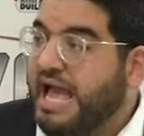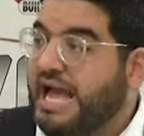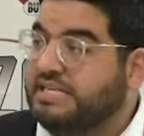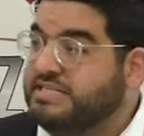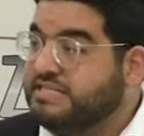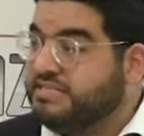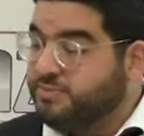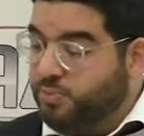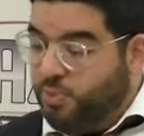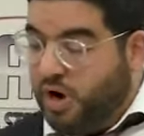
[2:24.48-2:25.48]
As he's
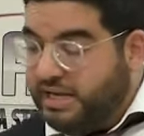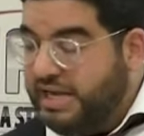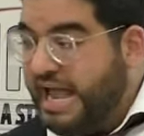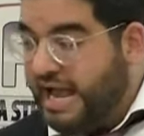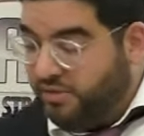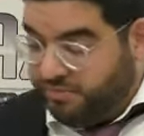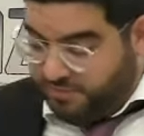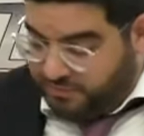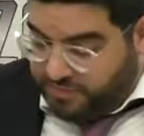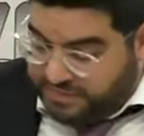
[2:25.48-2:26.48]
walking
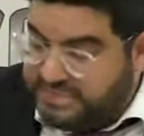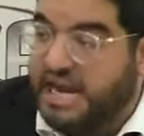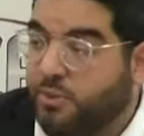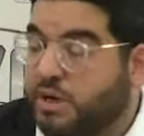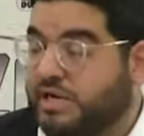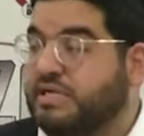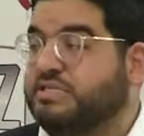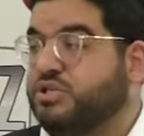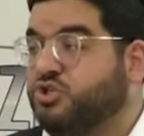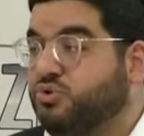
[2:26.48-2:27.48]
out from the sidewalk
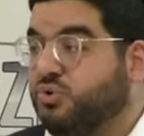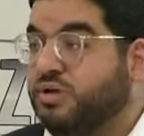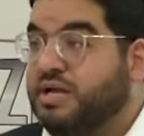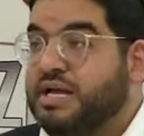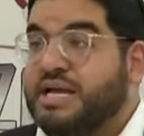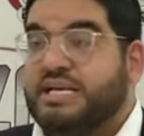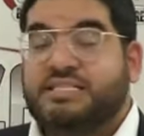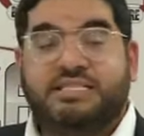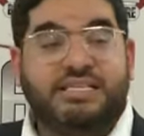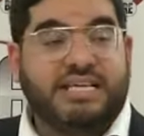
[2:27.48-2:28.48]
next to the shul,
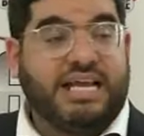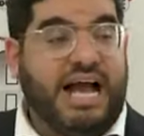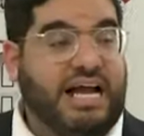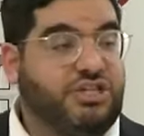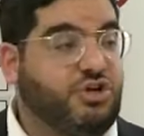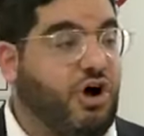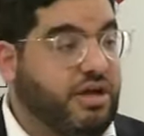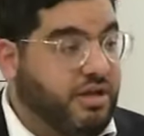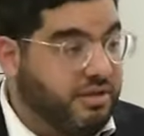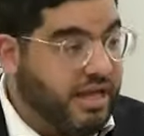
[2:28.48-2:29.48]
he sees a guy
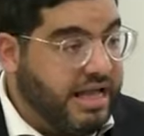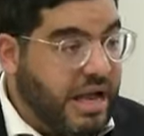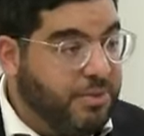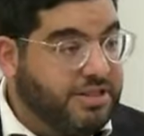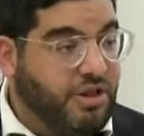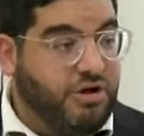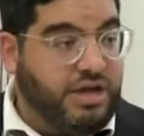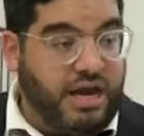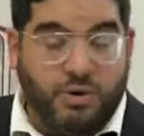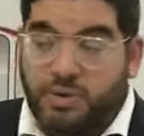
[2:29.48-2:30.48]
jogging. A guy with long
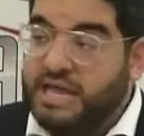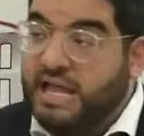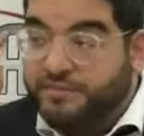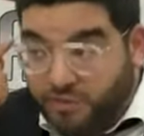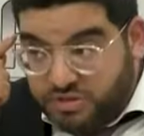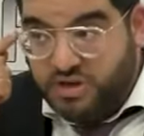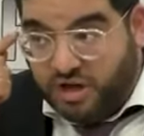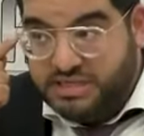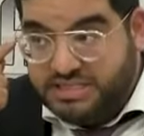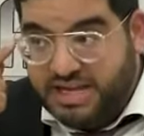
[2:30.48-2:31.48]
hair, with headphones
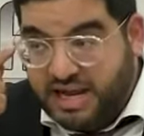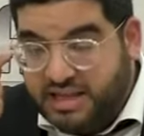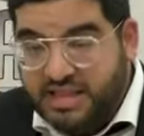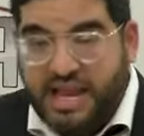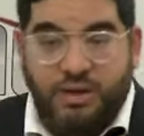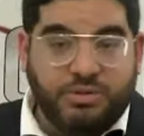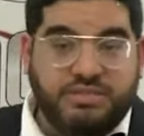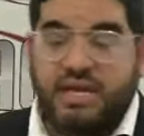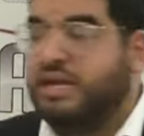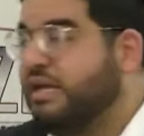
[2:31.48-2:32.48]
on, he said. And the guy
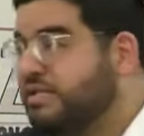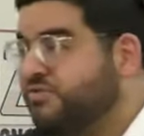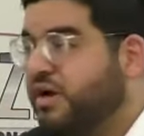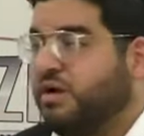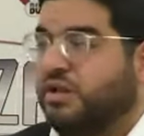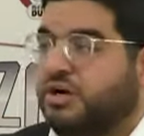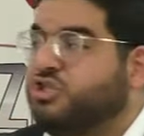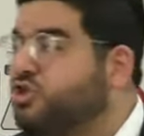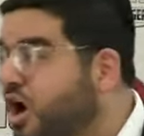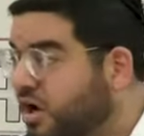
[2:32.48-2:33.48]
was taking his regular
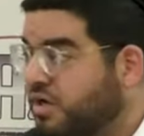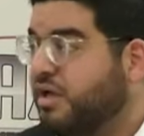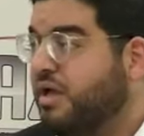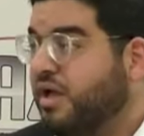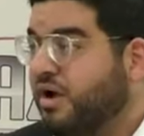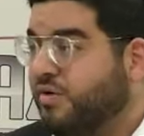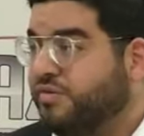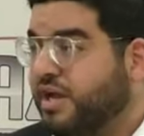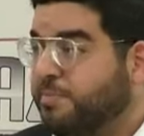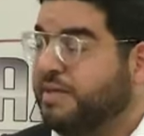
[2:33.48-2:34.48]
jog
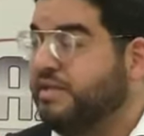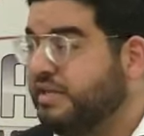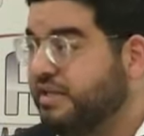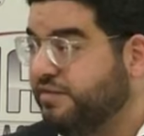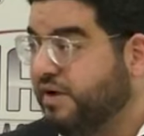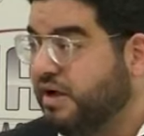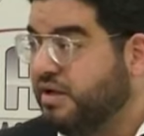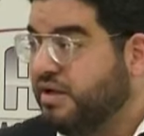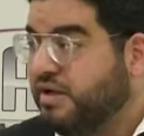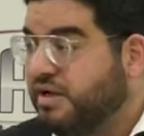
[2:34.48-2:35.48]
over there in Petach Tikva.
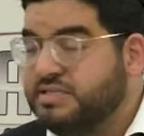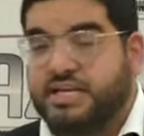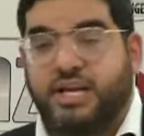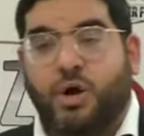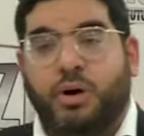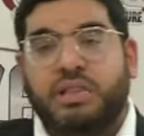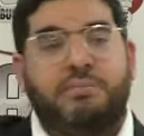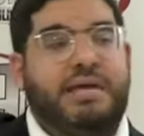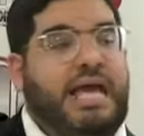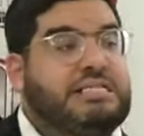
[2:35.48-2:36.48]
He's like, you know what?
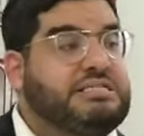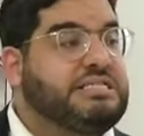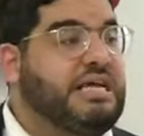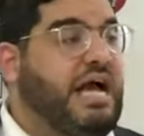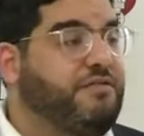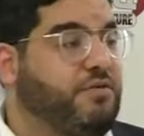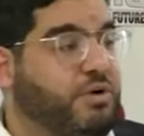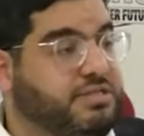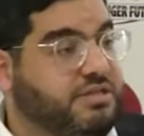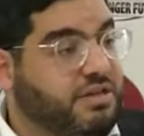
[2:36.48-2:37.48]
Let me ask this guy if he
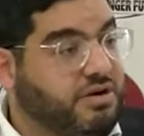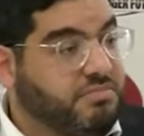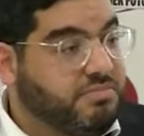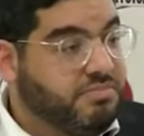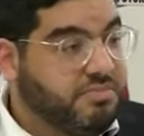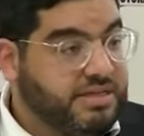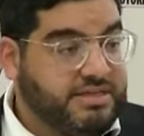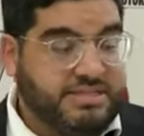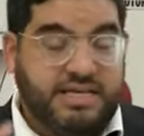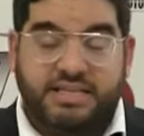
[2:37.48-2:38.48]
wants to learn. He
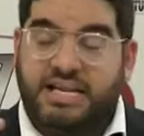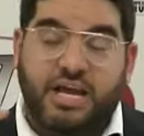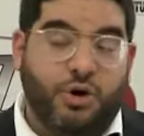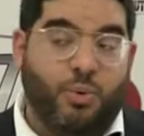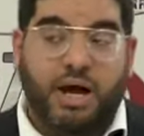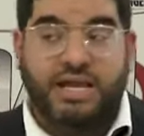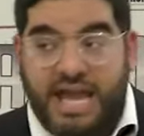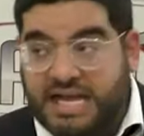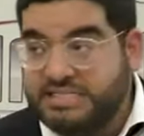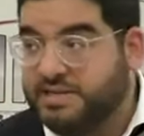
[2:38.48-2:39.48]
said he did not know why
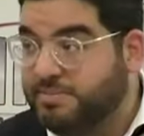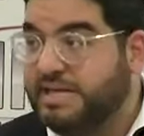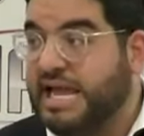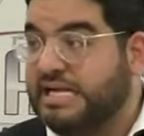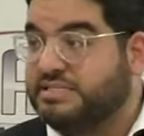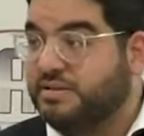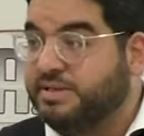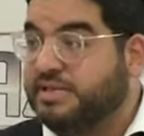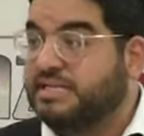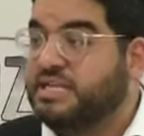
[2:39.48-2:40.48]
he asked him, but he asked him.
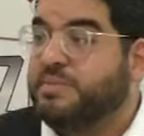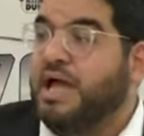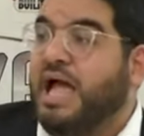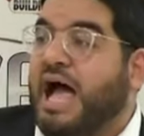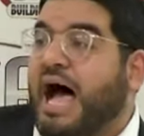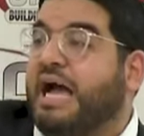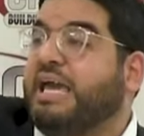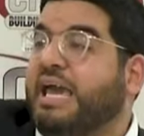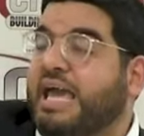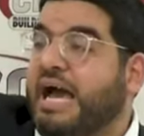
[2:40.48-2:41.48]
He tells him,
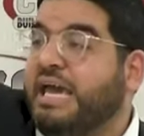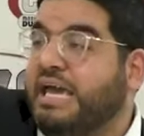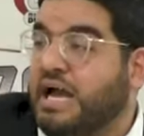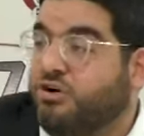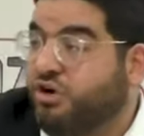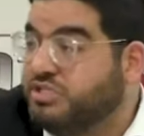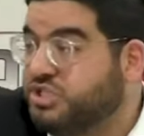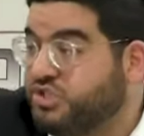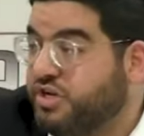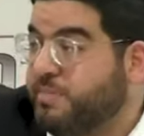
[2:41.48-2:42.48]
Achi, Achi, across
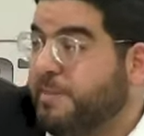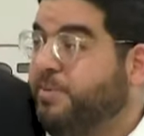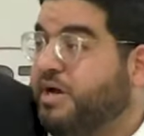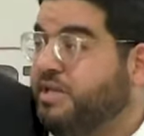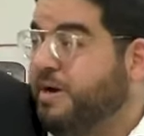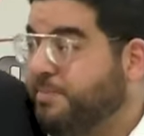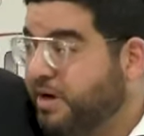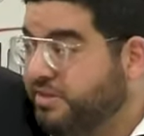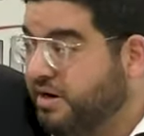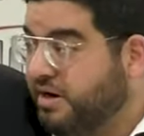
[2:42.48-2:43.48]
the street, my
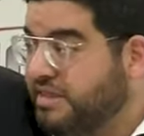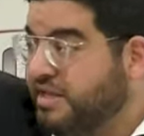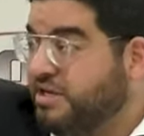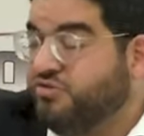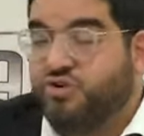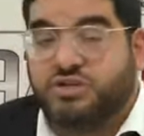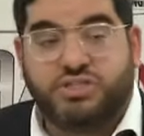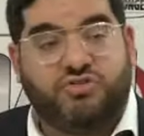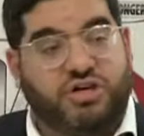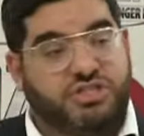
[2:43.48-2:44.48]
brother. And then he runs
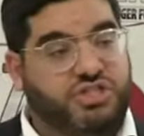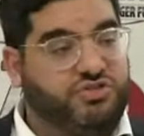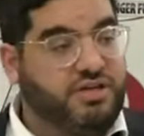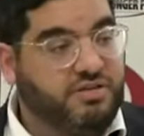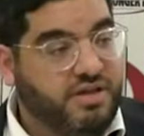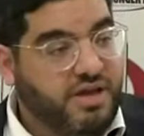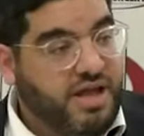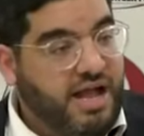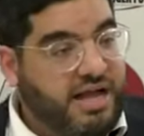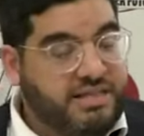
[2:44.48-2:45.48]
across the street
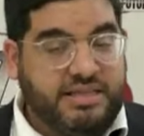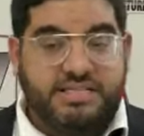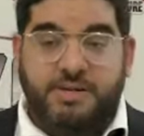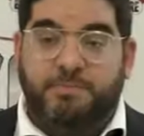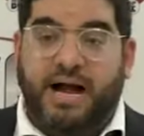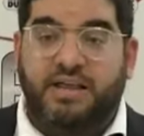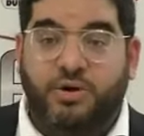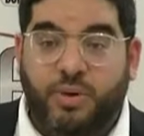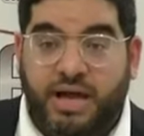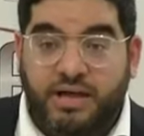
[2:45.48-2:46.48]
and he tells him, by
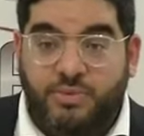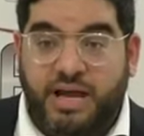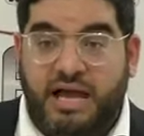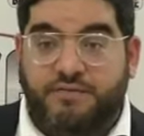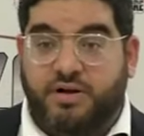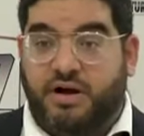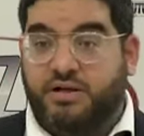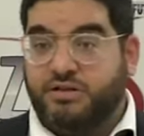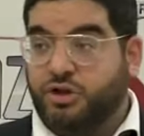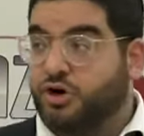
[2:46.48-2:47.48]
the way, we have
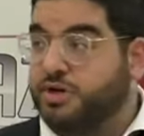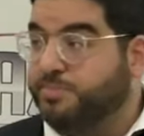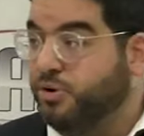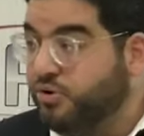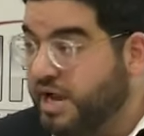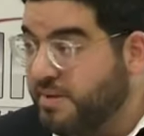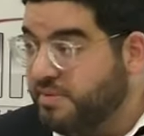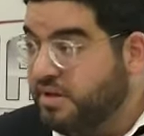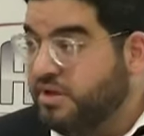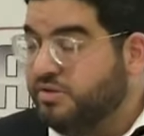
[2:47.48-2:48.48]
a learning
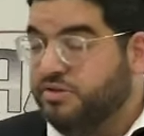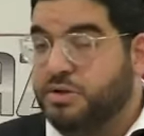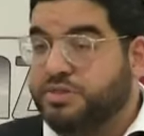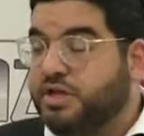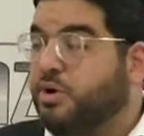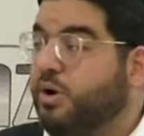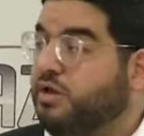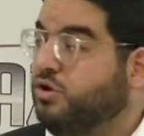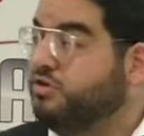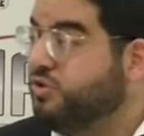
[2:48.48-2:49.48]
program. Do you think you want
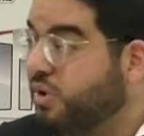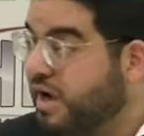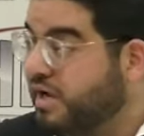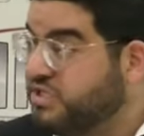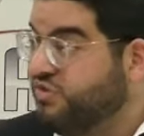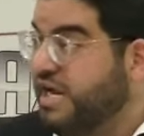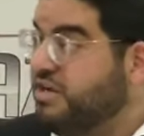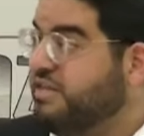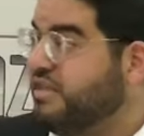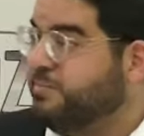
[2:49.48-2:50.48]
to learn Torah? It's right
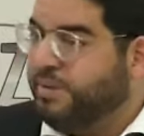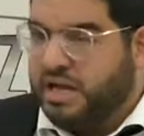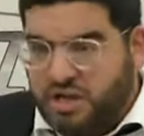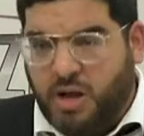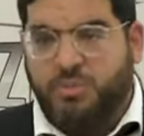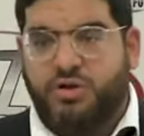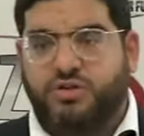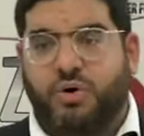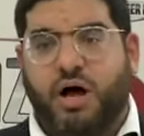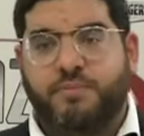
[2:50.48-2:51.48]
here down the block. Come learn
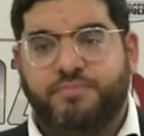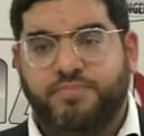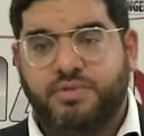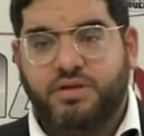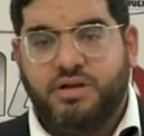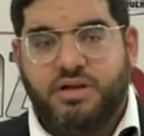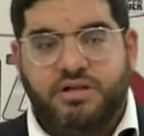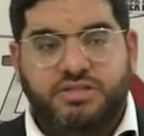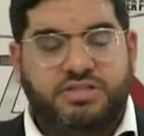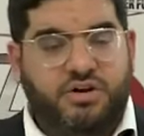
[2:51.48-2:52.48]
Torah.
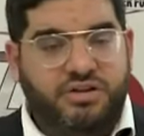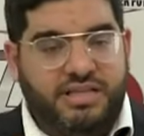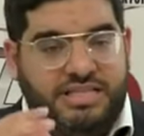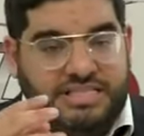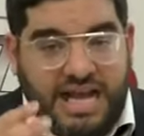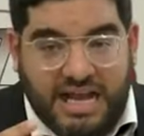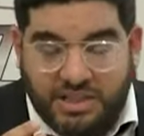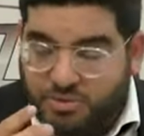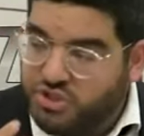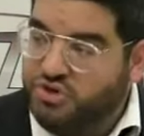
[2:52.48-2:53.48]
Suddenly, this guy
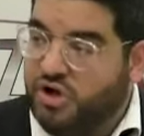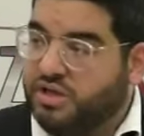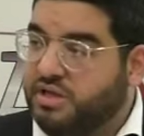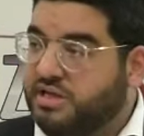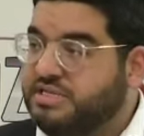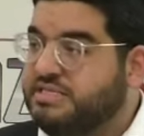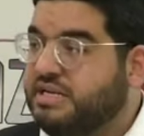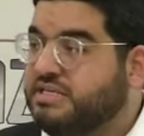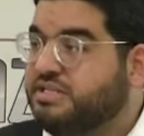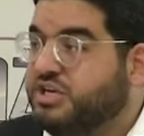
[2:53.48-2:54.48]
that was jogging, he
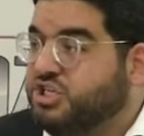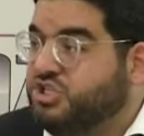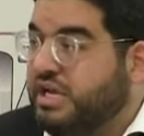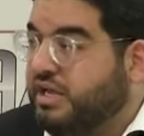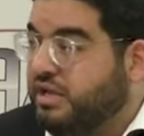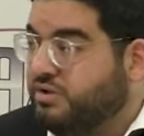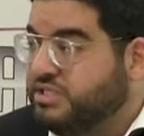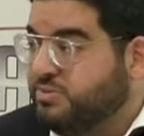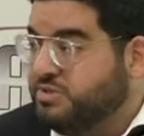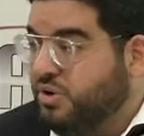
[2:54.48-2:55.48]
said he started shaking
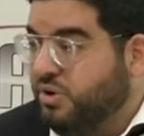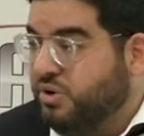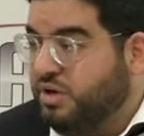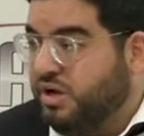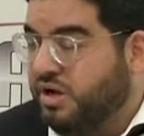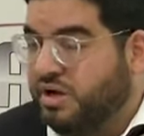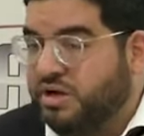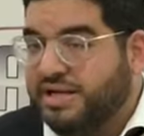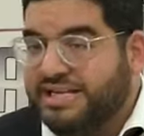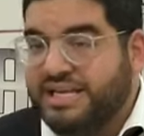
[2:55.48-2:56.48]
because he was
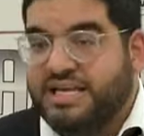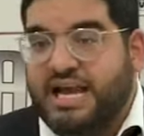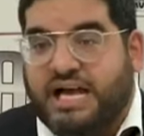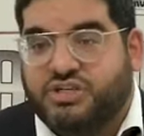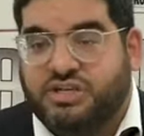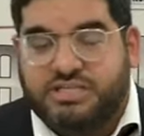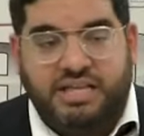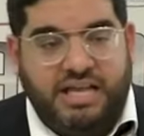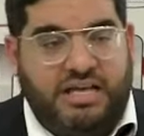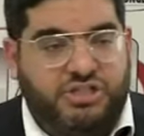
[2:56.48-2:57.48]
all nirgash. I didn't say
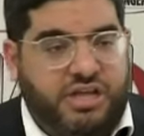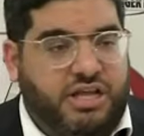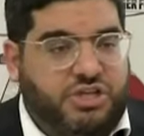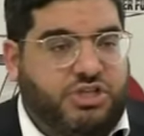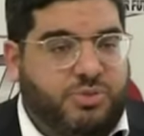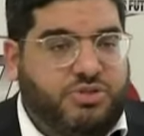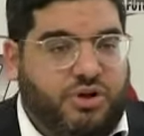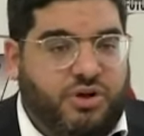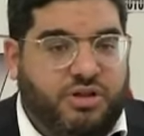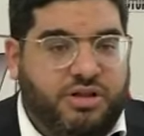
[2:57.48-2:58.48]
nirgash in English. He was
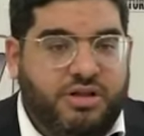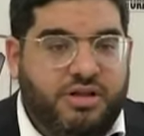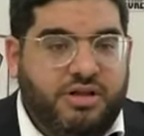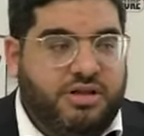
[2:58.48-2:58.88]
all